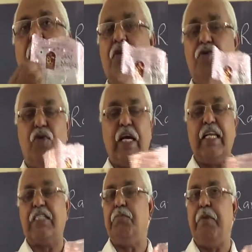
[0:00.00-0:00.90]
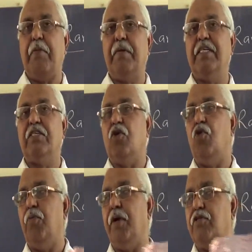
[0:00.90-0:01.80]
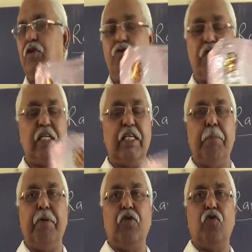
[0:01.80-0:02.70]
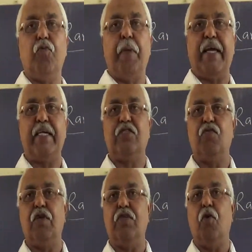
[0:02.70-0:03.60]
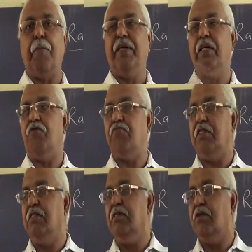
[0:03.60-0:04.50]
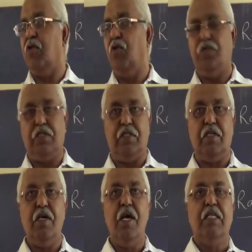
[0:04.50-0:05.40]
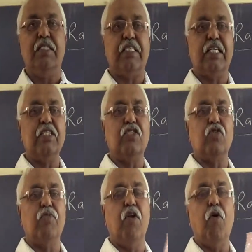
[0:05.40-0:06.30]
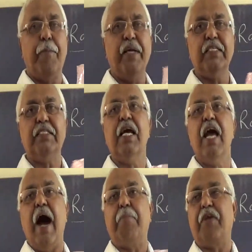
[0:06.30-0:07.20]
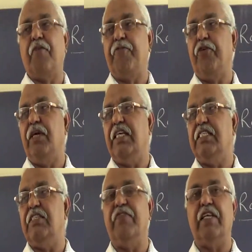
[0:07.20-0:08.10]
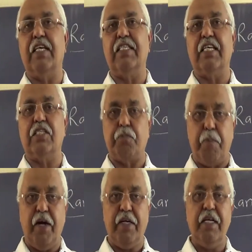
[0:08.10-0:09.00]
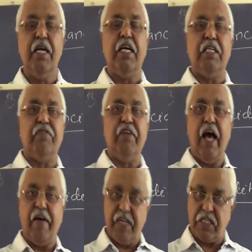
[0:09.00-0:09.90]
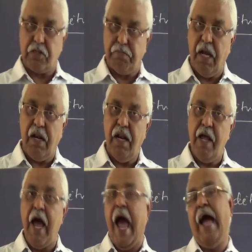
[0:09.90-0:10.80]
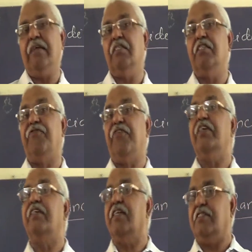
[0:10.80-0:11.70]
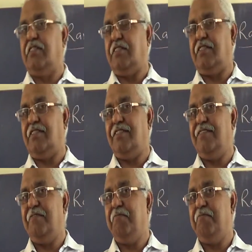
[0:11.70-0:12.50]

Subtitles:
You can experiment at home also. You can keep it 2 packets, one open and one closed. The things you will open it, after a few days it will get spoiled, it will have a smell and different taste.